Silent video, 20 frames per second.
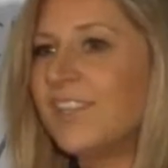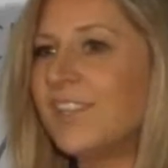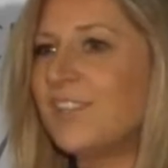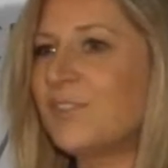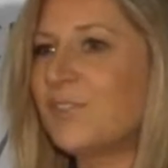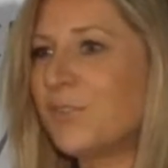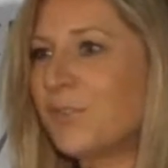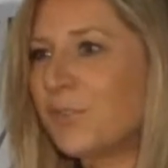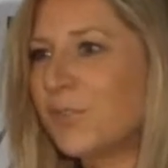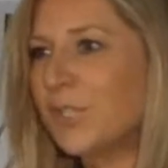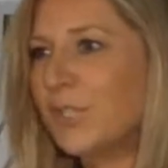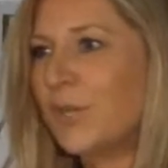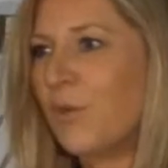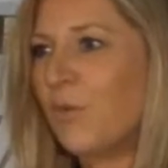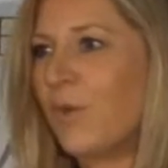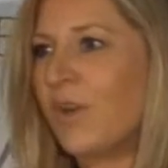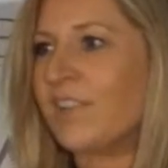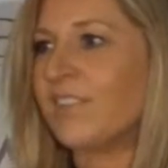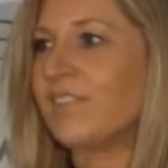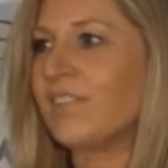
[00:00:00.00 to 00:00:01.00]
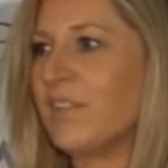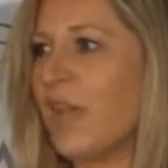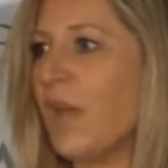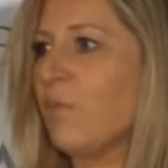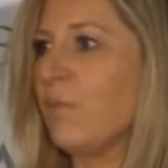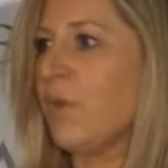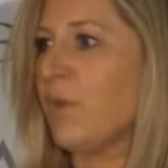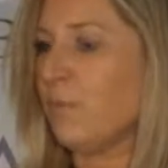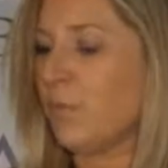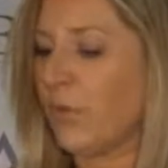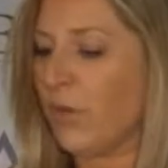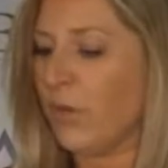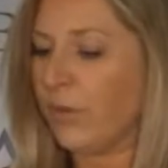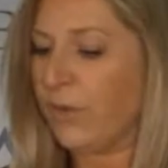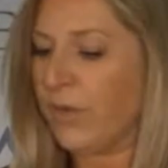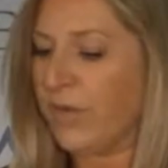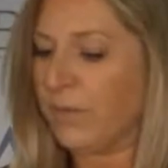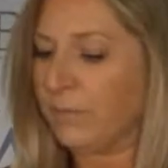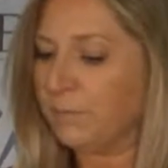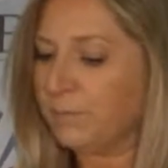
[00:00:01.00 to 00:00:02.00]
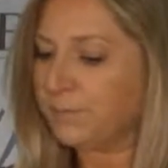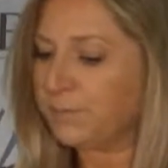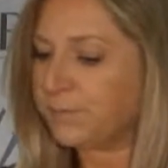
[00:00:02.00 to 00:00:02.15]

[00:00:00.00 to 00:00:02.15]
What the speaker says: you certainly don't want to stop a program.